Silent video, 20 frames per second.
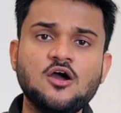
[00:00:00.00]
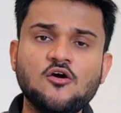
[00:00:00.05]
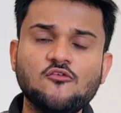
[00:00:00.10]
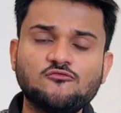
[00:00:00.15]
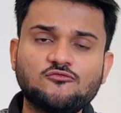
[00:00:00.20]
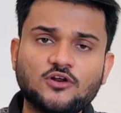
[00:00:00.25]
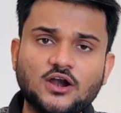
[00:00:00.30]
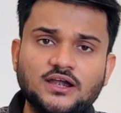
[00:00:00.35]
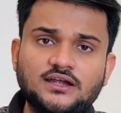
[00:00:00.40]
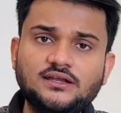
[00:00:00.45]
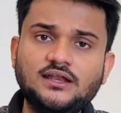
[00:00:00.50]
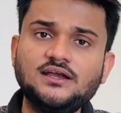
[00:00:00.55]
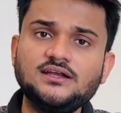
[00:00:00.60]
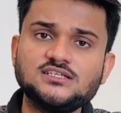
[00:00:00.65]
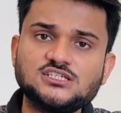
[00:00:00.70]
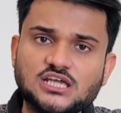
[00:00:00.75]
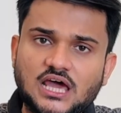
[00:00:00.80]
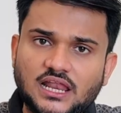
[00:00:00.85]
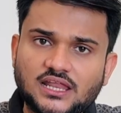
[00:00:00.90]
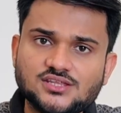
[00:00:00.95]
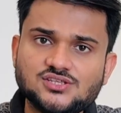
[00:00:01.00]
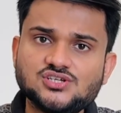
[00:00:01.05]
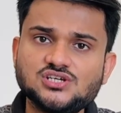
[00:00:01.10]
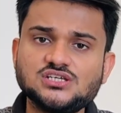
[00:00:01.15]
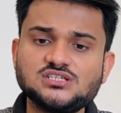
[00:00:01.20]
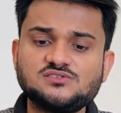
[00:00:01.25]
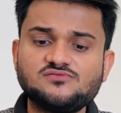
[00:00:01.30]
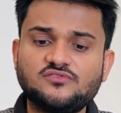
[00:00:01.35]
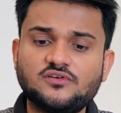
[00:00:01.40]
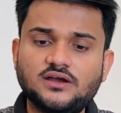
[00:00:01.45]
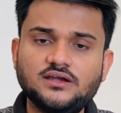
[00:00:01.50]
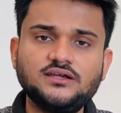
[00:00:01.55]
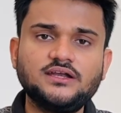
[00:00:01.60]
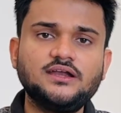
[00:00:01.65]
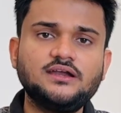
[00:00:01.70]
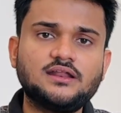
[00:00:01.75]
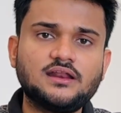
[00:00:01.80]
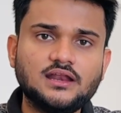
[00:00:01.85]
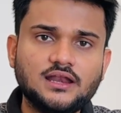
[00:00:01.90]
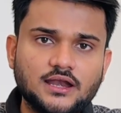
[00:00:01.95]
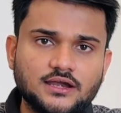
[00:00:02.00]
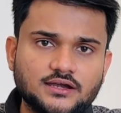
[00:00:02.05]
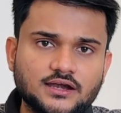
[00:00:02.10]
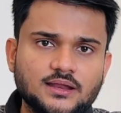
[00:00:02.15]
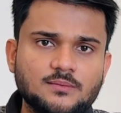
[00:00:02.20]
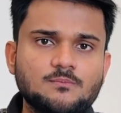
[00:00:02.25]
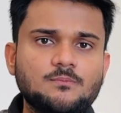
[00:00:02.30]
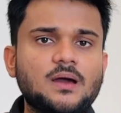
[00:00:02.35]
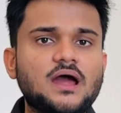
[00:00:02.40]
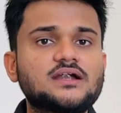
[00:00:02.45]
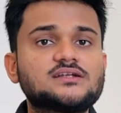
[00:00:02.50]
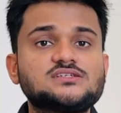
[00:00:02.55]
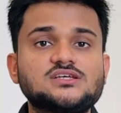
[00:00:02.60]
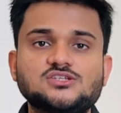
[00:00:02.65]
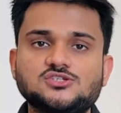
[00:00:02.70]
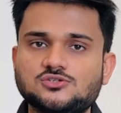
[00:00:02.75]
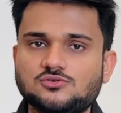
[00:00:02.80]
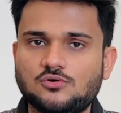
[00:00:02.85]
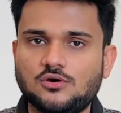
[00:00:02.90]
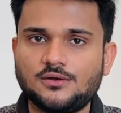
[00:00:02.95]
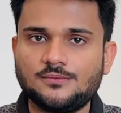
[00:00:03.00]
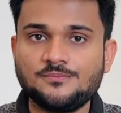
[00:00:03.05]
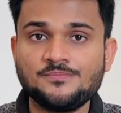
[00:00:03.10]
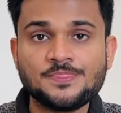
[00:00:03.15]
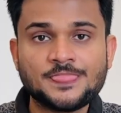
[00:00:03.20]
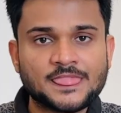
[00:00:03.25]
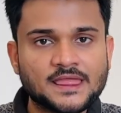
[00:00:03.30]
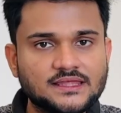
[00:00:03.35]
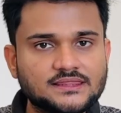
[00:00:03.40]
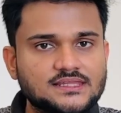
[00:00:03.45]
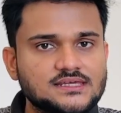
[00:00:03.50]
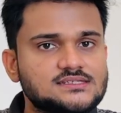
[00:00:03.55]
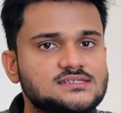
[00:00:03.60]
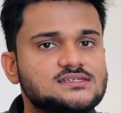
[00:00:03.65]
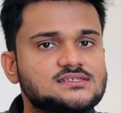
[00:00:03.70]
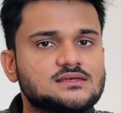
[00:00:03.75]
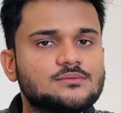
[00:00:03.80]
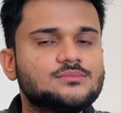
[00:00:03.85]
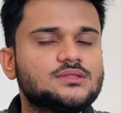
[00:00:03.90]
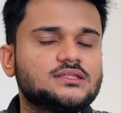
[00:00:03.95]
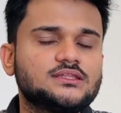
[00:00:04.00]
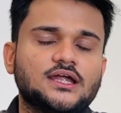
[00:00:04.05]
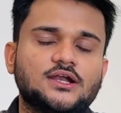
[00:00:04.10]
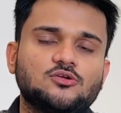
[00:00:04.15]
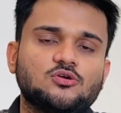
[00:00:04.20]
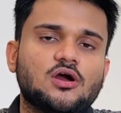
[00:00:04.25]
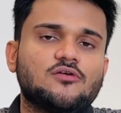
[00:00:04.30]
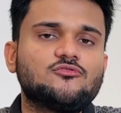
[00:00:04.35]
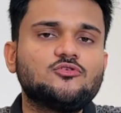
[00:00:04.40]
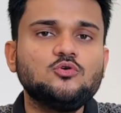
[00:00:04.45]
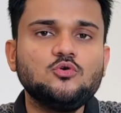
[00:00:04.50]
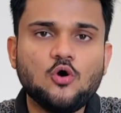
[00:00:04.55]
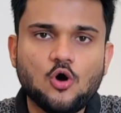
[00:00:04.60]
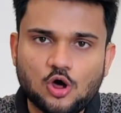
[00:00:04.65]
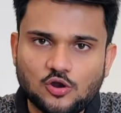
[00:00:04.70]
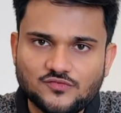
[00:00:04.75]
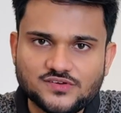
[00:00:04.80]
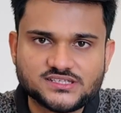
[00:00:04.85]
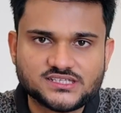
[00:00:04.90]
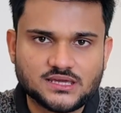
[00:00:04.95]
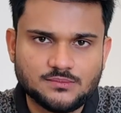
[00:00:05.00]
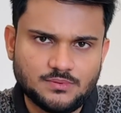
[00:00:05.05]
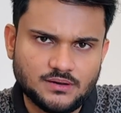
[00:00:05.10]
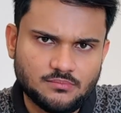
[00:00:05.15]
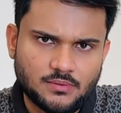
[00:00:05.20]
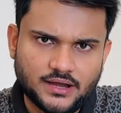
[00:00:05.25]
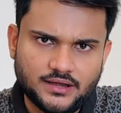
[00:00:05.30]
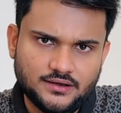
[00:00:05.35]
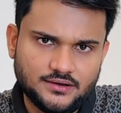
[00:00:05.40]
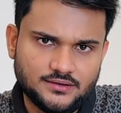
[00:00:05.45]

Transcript: front-end challenges, front-end related impacts, and so on. This is something that you have to always keep in mind.